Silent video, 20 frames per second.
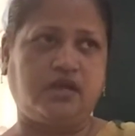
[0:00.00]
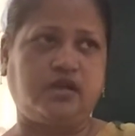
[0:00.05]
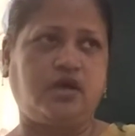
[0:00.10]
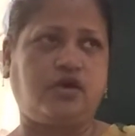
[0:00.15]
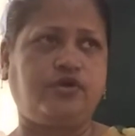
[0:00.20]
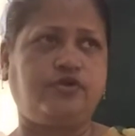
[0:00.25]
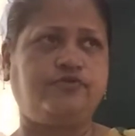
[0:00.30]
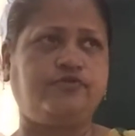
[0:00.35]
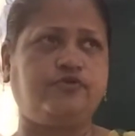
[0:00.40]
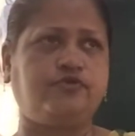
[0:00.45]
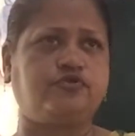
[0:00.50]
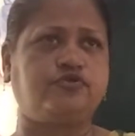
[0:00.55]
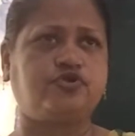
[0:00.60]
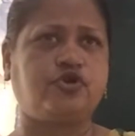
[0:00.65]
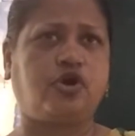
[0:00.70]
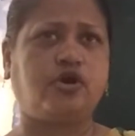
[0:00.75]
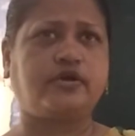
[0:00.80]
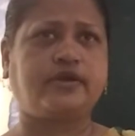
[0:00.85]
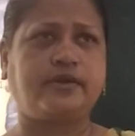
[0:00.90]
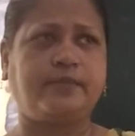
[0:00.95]
Now, if you
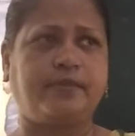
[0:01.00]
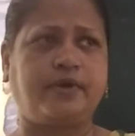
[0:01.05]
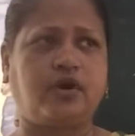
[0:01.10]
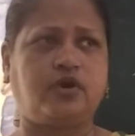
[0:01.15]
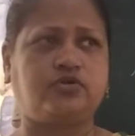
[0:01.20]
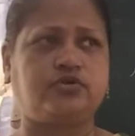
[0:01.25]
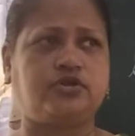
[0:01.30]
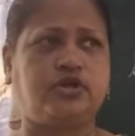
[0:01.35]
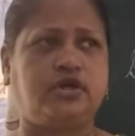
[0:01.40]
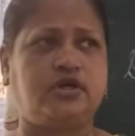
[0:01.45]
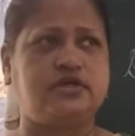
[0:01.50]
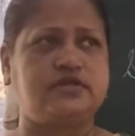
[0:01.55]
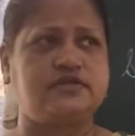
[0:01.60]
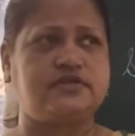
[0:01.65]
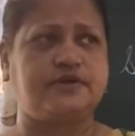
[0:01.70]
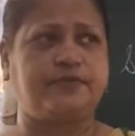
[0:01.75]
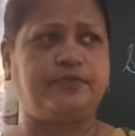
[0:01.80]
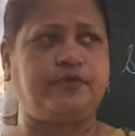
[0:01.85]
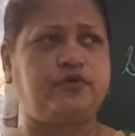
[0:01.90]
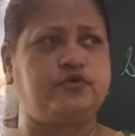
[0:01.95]
talk about,
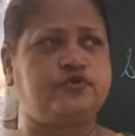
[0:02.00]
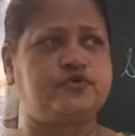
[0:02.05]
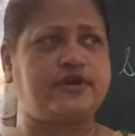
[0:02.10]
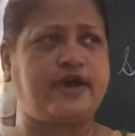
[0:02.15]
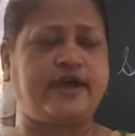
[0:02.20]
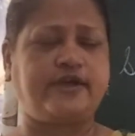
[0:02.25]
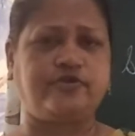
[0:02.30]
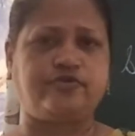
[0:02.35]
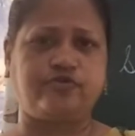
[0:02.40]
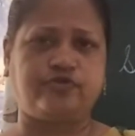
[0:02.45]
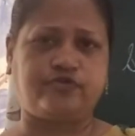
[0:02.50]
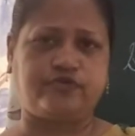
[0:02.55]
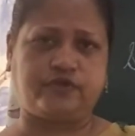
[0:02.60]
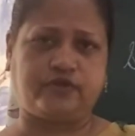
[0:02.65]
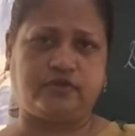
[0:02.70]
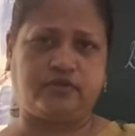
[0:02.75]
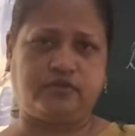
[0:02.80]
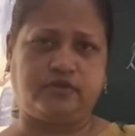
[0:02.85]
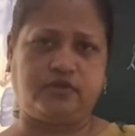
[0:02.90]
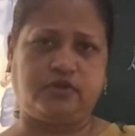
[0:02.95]
suppose,
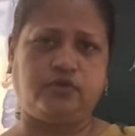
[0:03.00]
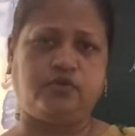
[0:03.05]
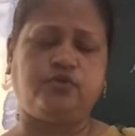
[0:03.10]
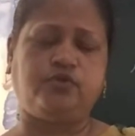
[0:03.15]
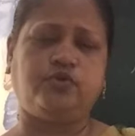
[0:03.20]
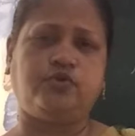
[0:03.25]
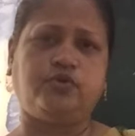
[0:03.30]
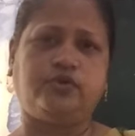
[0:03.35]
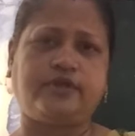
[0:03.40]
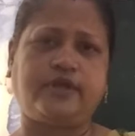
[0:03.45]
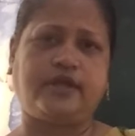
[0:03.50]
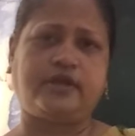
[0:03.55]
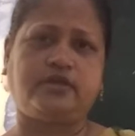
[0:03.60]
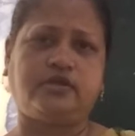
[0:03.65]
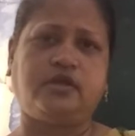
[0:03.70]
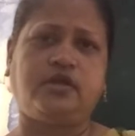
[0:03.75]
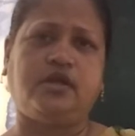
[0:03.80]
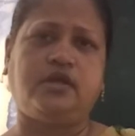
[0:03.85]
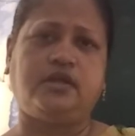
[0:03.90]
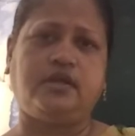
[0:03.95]
hydrogen, you know that
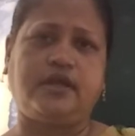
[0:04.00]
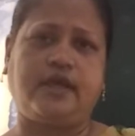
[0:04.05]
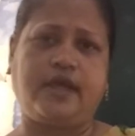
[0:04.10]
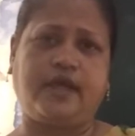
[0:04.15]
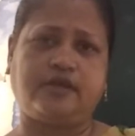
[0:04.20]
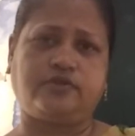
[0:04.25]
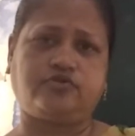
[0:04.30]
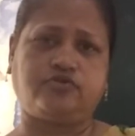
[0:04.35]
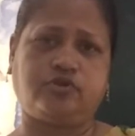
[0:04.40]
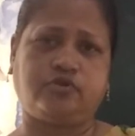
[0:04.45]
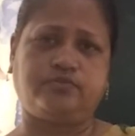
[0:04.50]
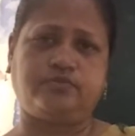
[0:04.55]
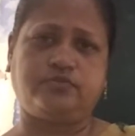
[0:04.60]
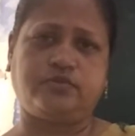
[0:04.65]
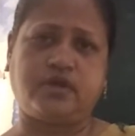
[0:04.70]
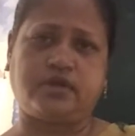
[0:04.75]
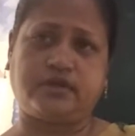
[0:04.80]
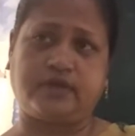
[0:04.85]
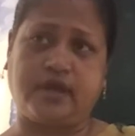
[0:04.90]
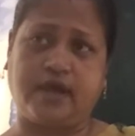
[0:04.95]

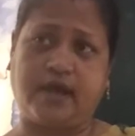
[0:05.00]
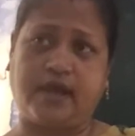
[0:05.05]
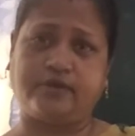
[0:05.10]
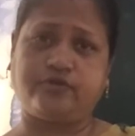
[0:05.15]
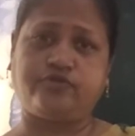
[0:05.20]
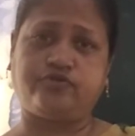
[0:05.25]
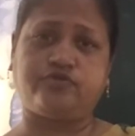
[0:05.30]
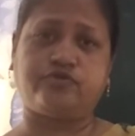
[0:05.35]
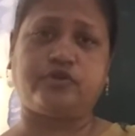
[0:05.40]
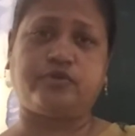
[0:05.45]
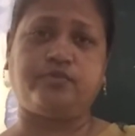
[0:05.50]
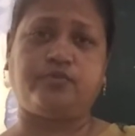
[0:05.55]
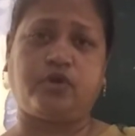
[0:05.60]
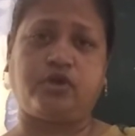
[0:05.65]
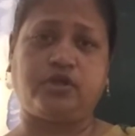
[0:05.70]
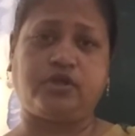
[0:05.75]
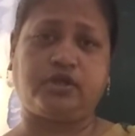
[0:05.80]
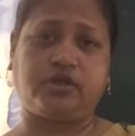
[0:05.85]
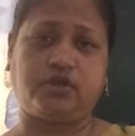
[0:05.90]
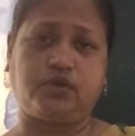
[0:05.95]
the hydrogen
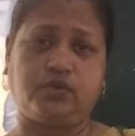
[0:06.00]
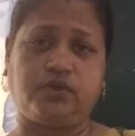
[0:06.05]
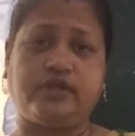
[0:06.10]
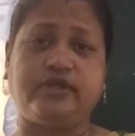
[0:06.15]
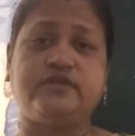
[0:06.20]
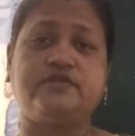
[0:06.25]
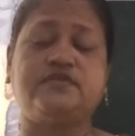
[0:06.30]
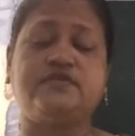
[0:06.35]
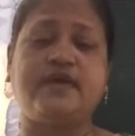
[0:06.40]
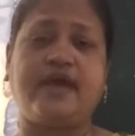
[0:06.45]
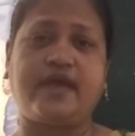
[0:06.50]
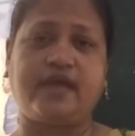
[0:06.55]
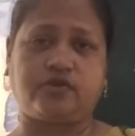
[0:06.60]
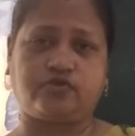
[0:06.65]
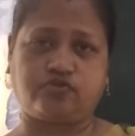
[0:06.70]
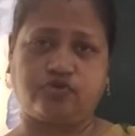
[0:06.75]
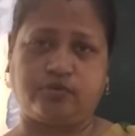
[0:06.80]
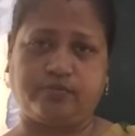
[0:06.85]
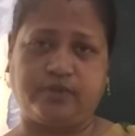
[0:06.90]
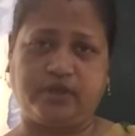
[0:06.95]
molecule is
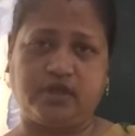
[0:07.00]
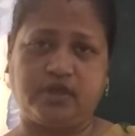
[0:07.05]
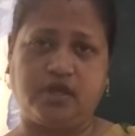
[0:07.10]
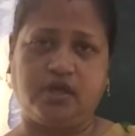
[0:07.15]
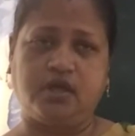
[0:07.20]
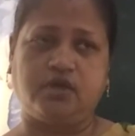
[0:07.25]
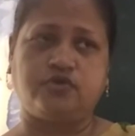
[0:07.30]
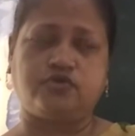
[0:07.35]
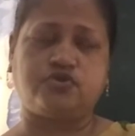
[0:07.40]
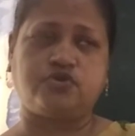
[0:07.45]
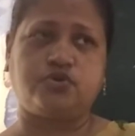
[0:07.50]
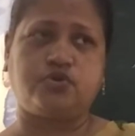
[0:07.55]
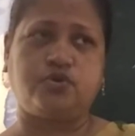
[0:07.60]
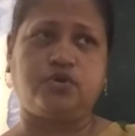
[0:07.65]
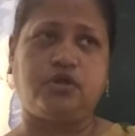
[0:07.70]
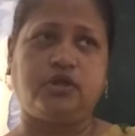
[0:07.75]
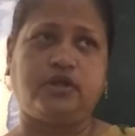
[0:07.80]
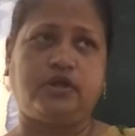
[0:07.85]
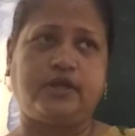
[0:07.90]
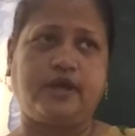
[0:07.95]
diatomic. So
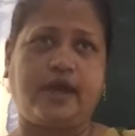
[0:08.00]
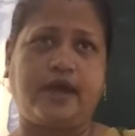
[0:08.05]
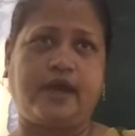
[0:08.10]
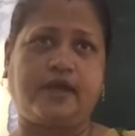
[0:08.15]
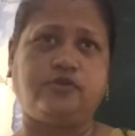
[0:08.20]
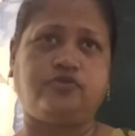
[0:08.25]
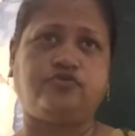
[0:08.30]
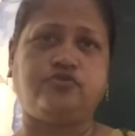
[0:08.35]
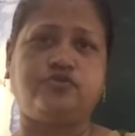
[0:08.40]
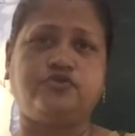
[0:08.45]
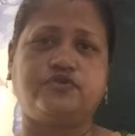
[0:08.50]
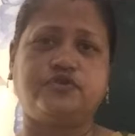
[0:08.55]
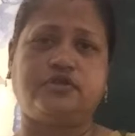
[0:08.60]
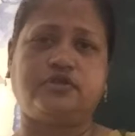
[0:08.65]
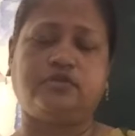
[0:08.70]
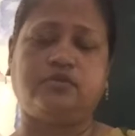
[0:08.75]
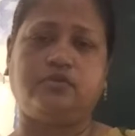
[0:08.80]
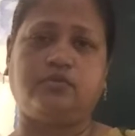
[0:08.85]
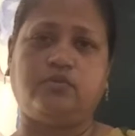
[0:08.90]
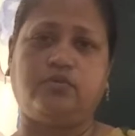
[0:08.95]
the
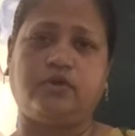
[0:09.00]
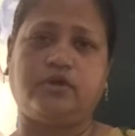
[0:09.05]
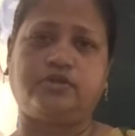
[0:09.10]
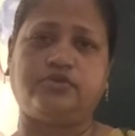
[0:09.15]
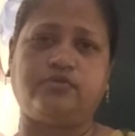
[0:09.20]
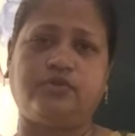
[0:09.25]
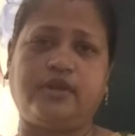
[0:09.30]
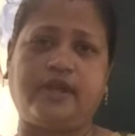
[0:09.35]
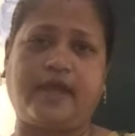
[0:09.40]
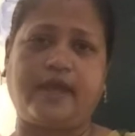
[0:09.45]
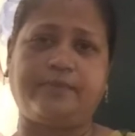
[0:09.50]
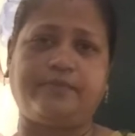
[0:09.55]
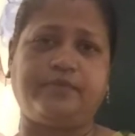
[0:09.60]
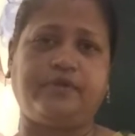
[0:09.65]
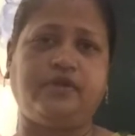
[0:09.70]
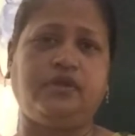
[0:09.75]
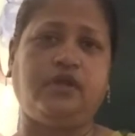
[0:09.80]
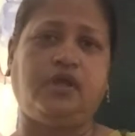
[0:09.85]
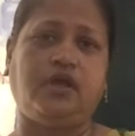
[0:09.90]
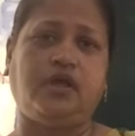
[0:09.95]
hydrogen, what will
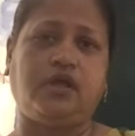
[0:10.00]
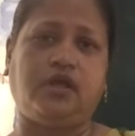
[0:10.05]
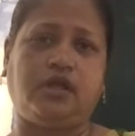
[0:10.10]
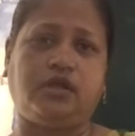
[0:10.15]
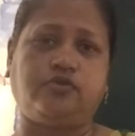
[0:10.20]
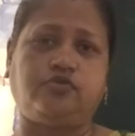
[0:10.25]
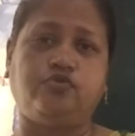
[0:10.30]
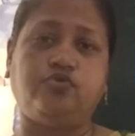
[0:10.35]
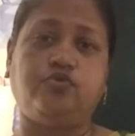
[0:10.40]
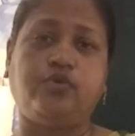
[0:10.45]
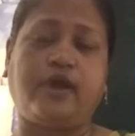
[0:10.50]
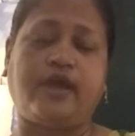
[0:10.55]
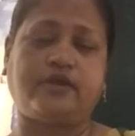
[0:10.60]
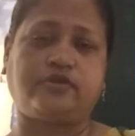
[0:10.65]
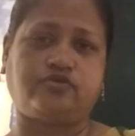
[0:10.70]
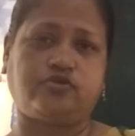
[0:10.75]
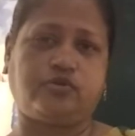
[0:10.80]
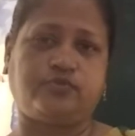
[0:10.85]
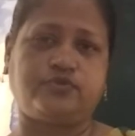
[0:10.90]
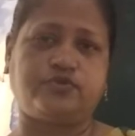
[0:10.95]
happen? Two
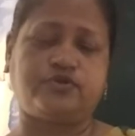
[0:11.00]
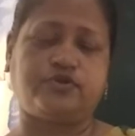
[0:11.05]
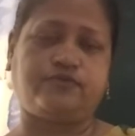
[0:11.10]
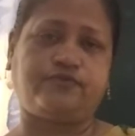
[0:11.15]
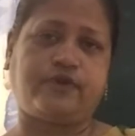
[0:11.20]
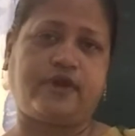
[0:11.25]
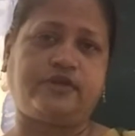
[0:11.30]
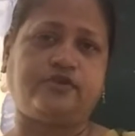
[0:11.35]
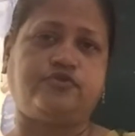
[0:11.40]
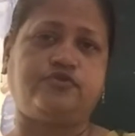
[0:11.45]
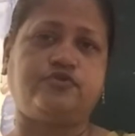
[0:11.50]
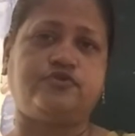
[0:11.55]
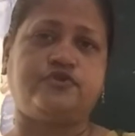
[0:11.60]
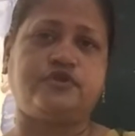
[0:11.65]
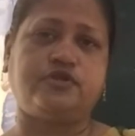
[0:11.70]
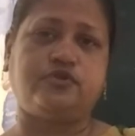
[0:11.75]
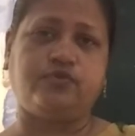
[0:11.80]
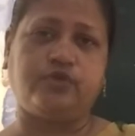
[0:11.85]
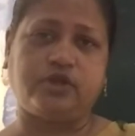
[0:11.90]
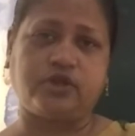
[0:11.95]
atoms of
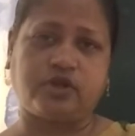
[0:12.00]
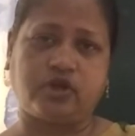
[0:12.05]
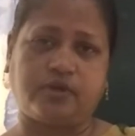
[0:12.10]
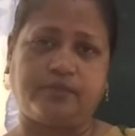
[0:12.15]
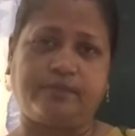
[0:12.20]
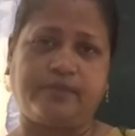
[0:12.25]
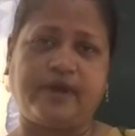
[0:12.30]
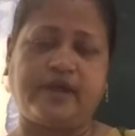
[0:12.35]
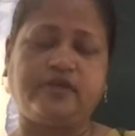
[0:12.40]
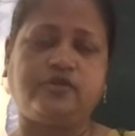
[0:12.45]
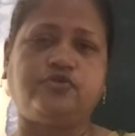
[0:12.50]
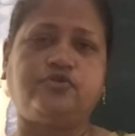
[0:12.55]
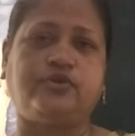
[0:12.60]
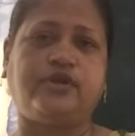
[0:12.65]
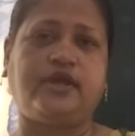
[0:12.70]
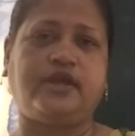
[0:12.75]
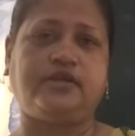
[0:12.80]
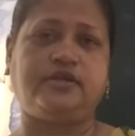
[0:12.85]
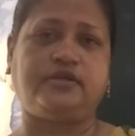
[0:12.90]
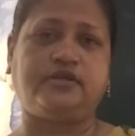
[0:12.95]
hydrogen will combine
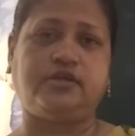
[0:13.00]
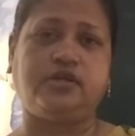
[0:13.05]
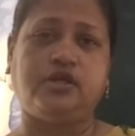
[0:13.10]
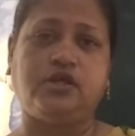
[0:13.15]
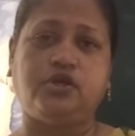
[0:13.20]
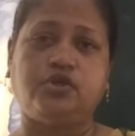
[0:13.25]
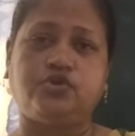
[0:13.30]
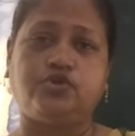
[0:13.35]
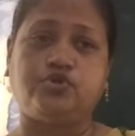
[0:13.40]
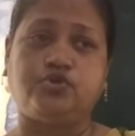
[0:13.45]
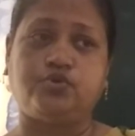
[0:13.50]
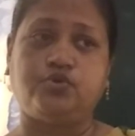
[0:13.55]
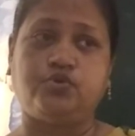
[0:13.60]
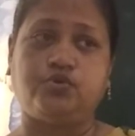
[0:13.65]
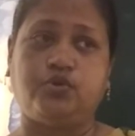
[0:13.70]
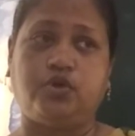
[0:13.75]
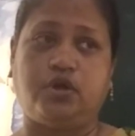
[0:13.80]
together to